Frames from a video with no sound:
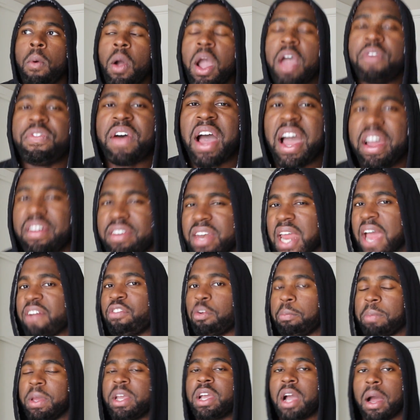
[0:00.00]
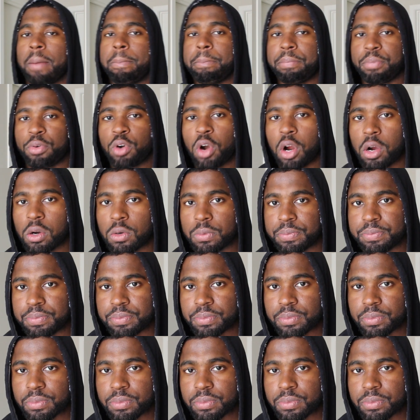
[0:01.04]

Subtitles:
If I never become pro,